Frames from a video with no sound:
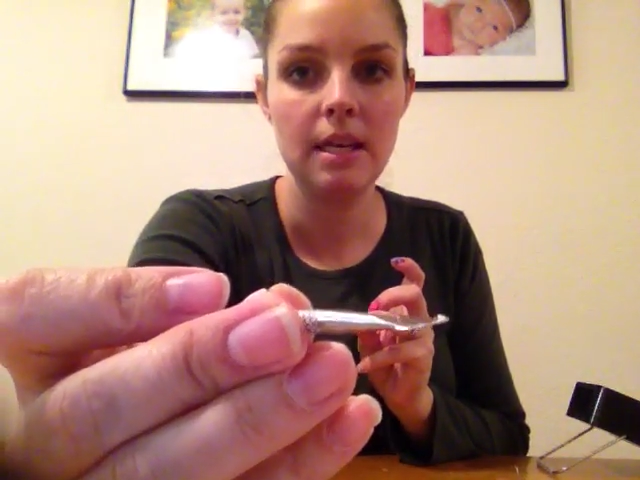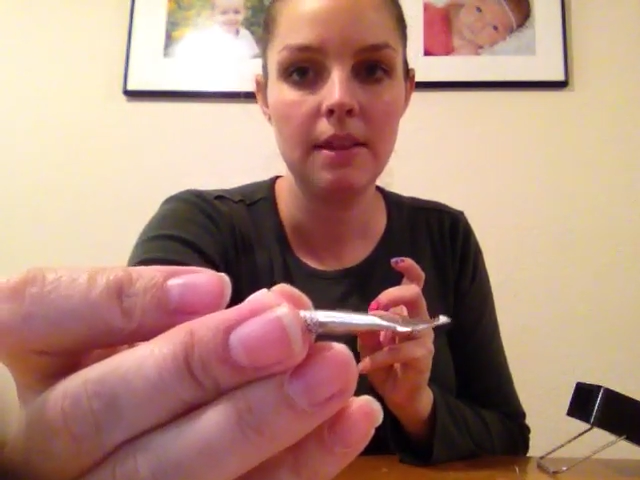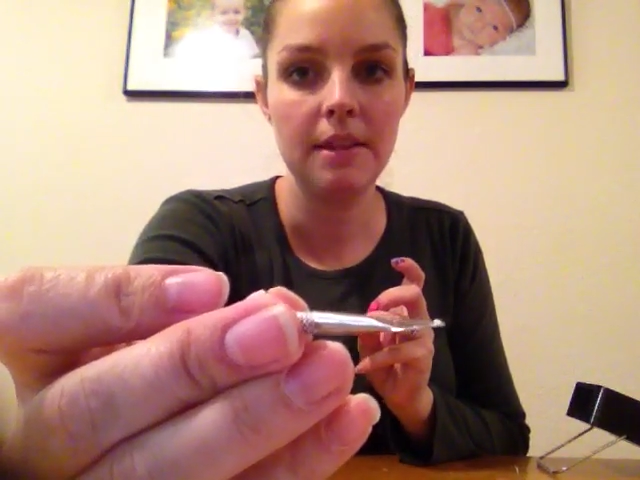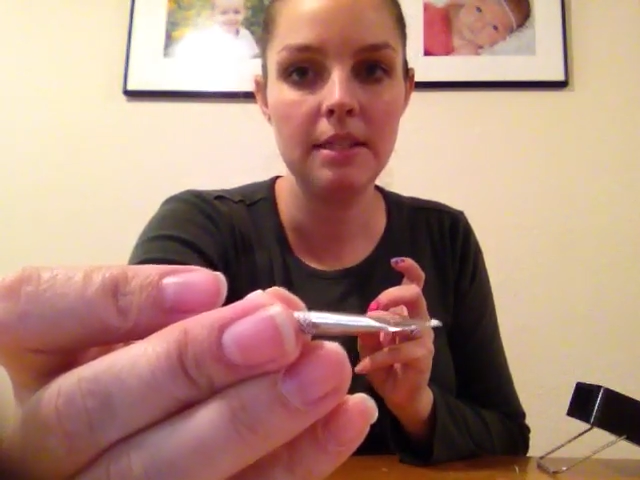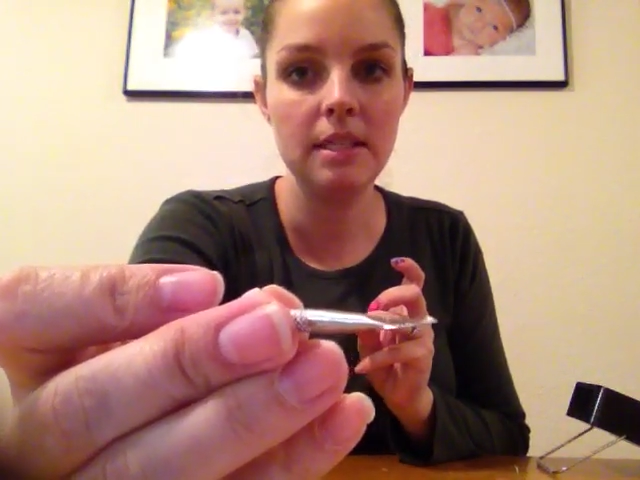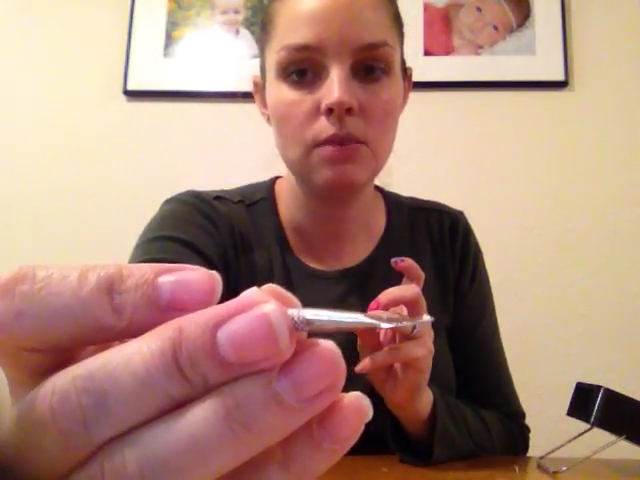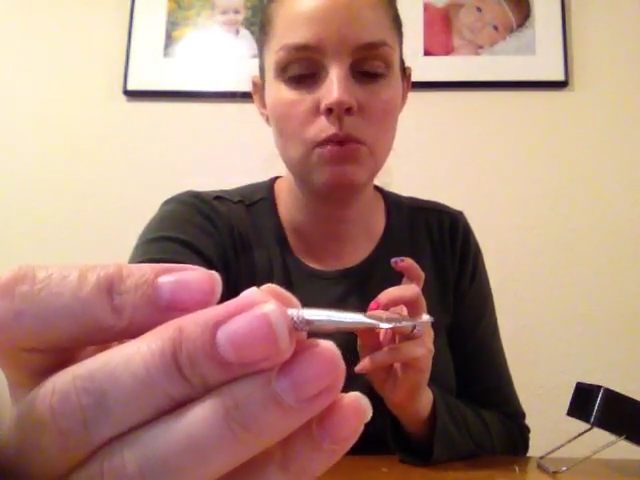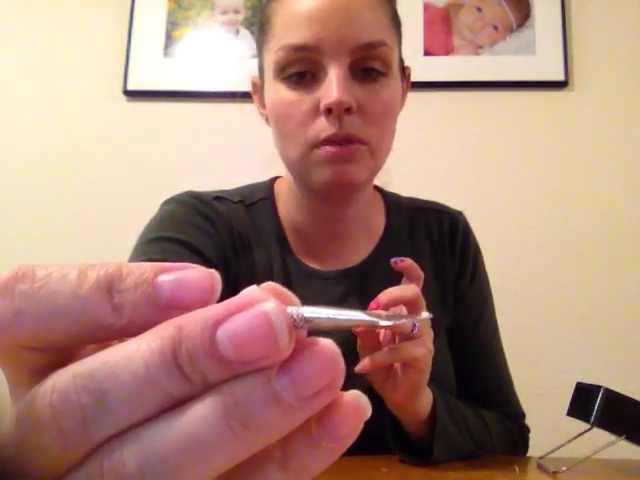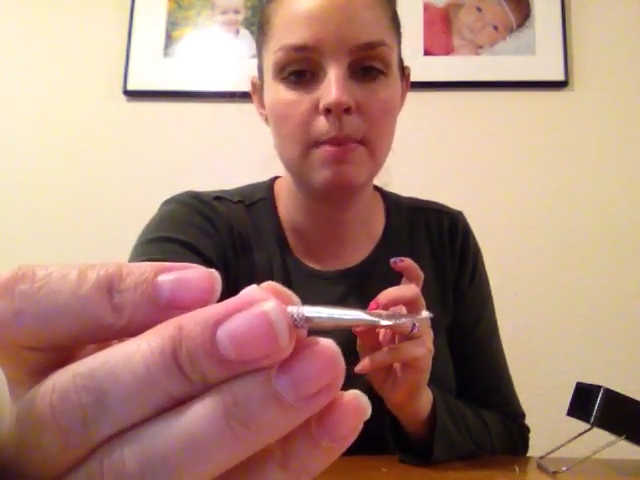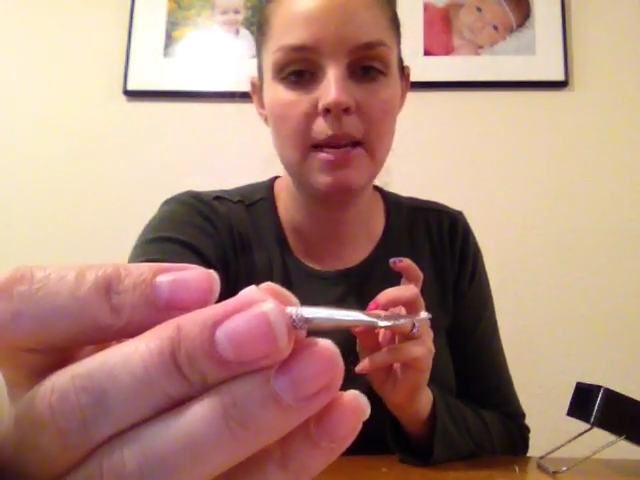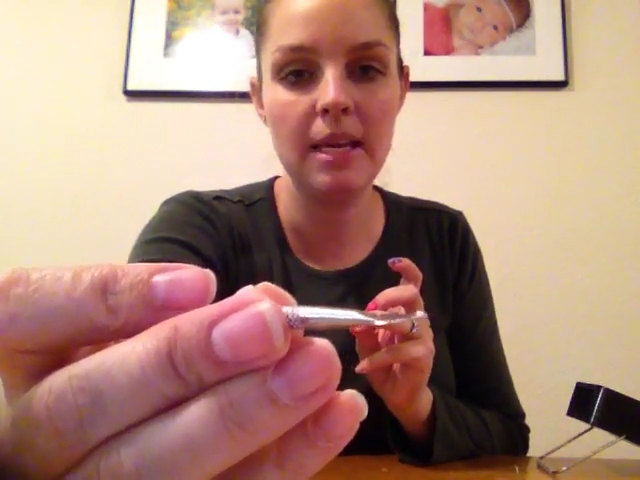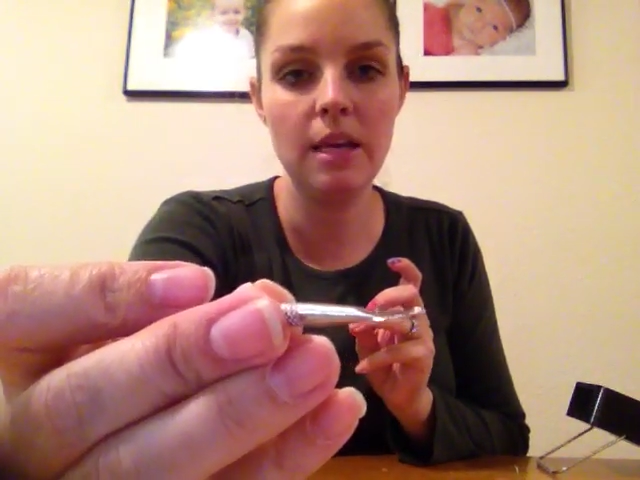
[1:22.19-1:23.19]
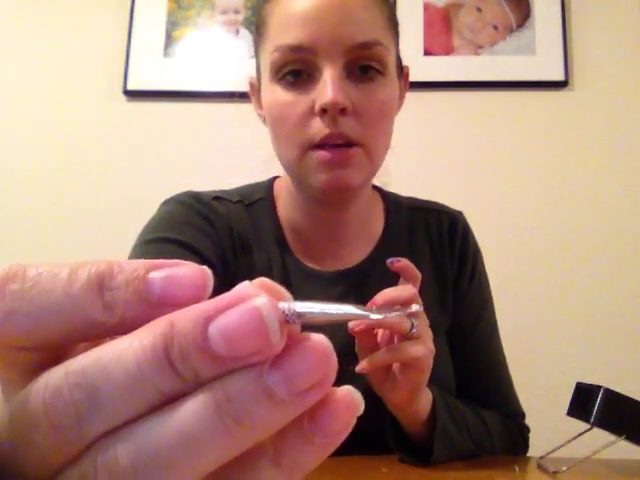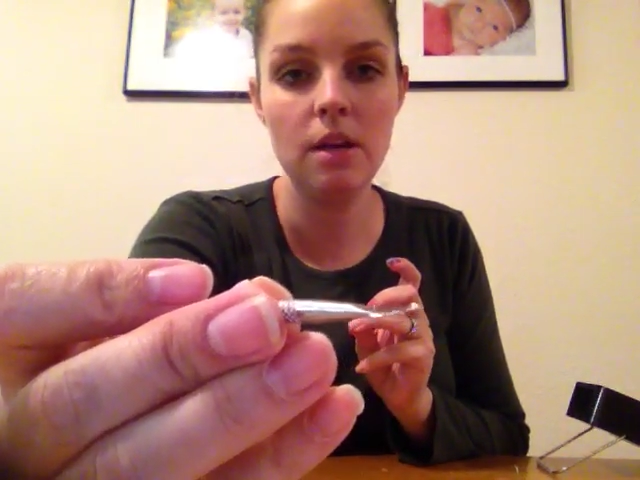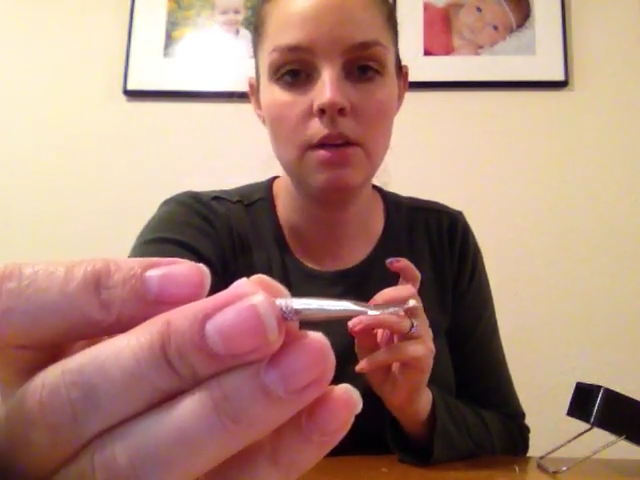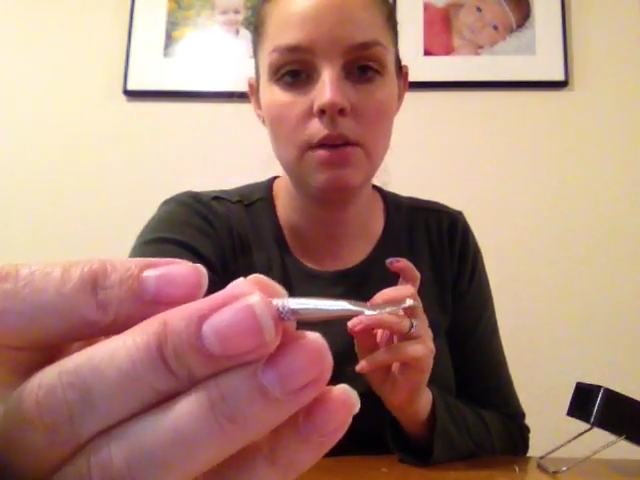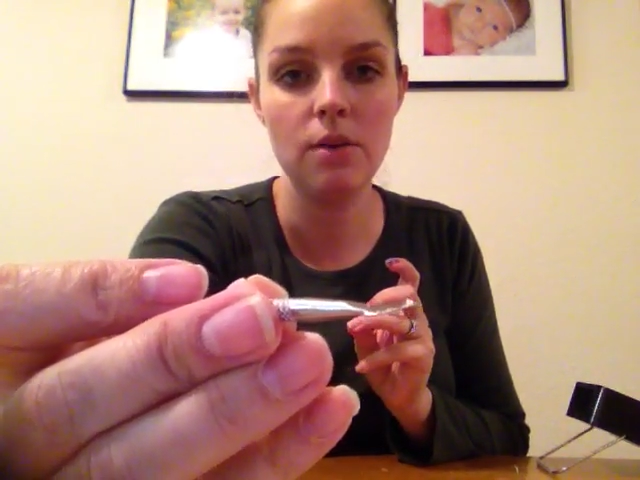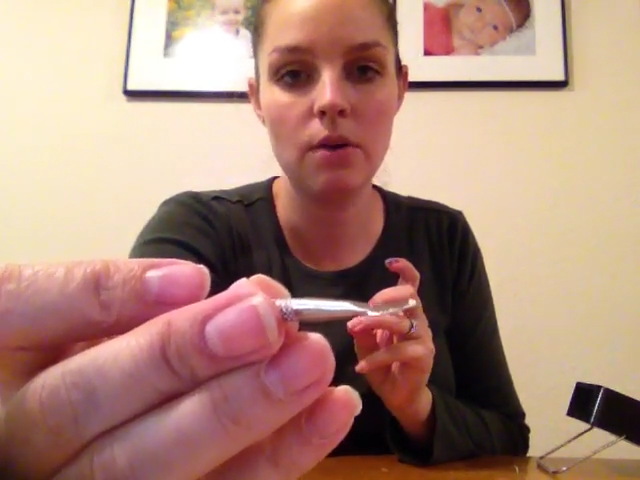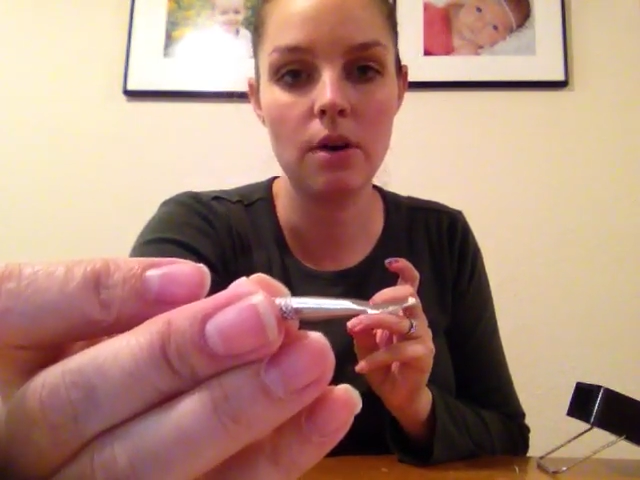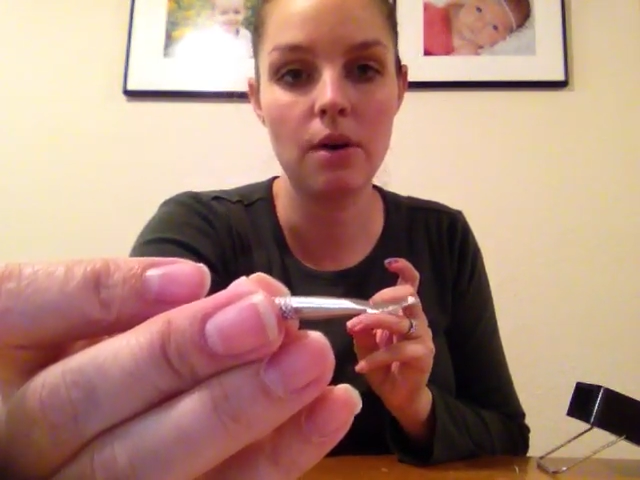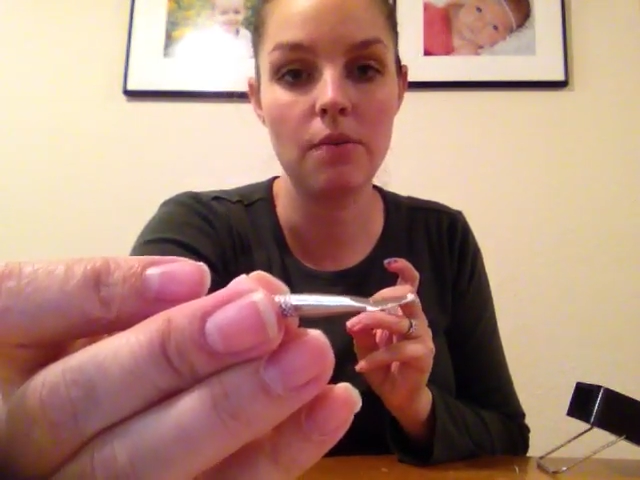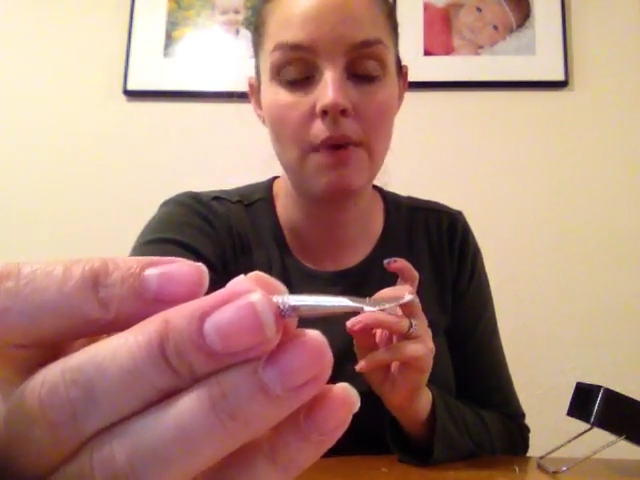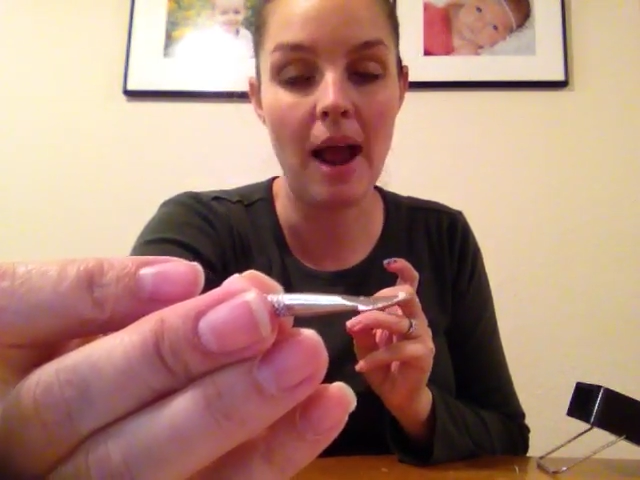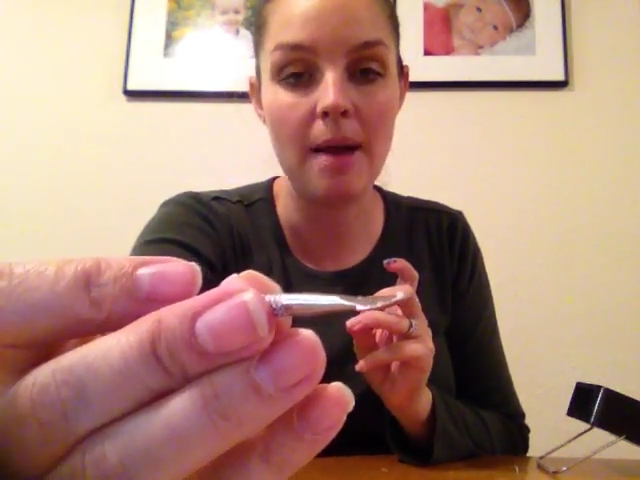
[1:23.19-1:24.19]
This is what's making your
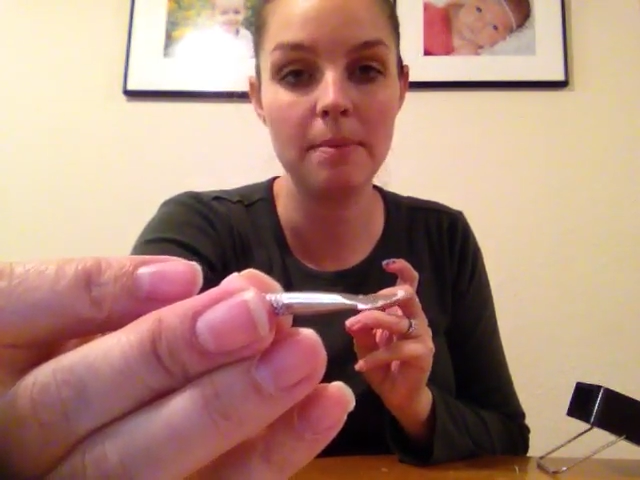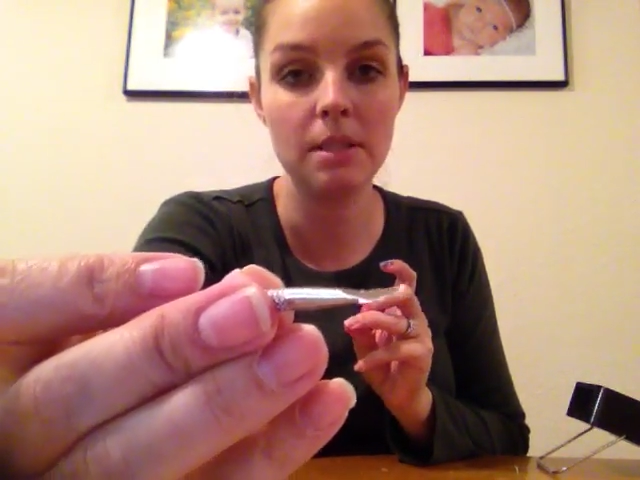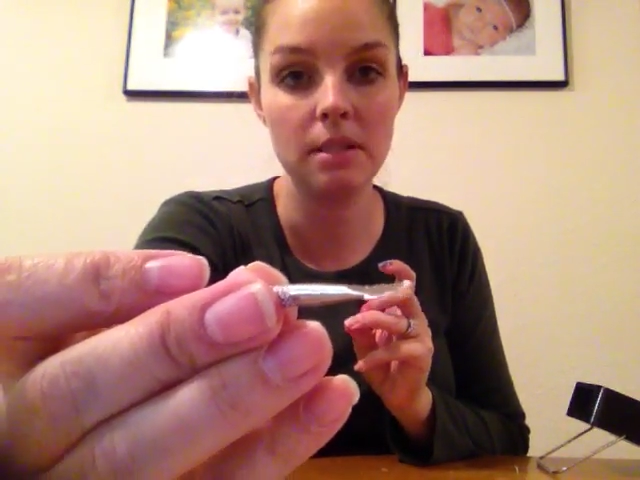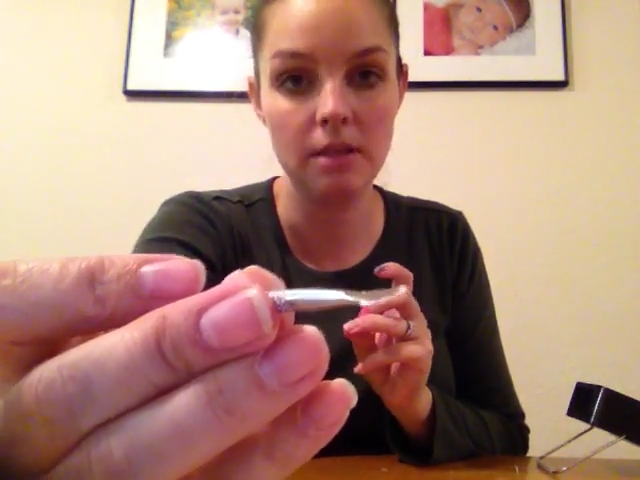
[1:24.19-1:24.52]
wraps